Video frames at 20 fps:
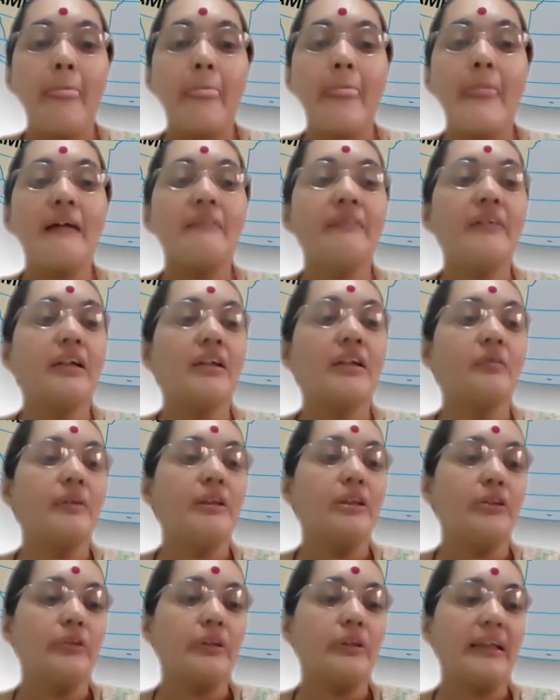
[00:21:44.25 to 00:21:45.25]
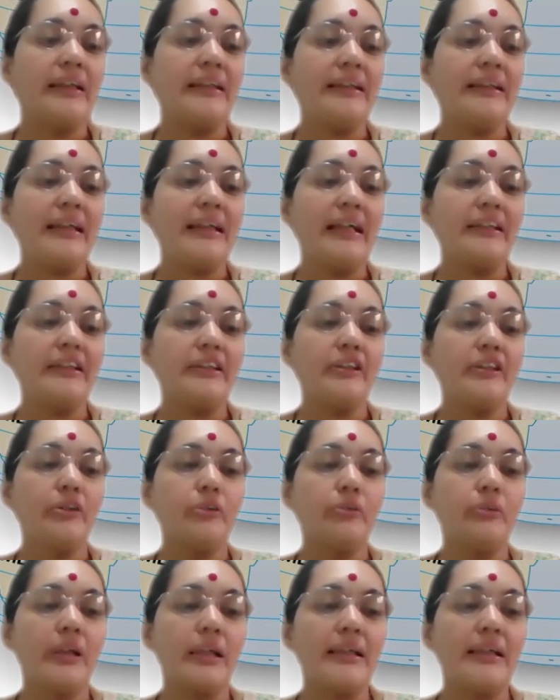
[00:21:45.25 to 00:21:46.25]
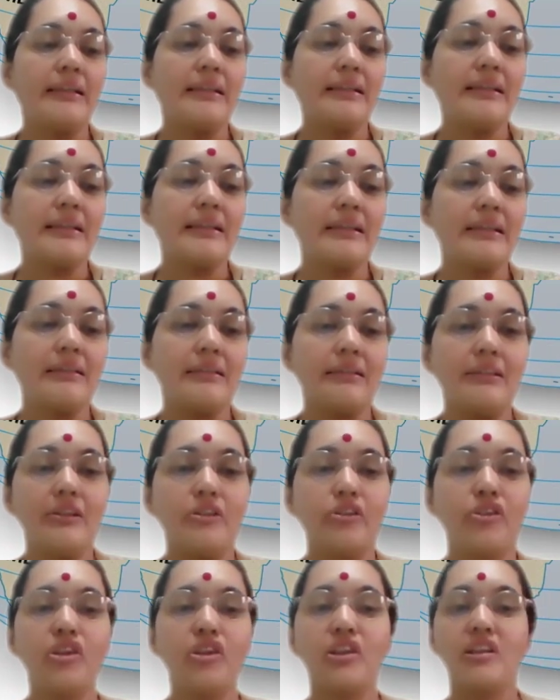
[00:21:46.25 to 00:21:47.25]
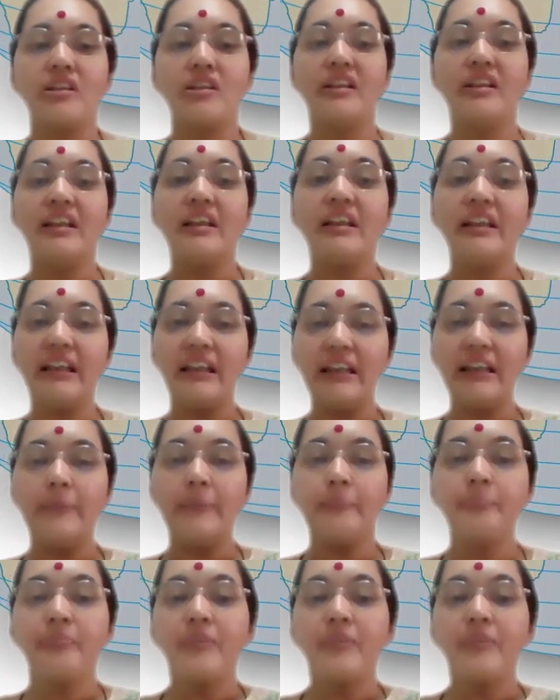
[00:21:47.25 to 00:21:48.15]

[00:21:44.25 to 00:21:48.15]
Never will you write latitude as just a degree.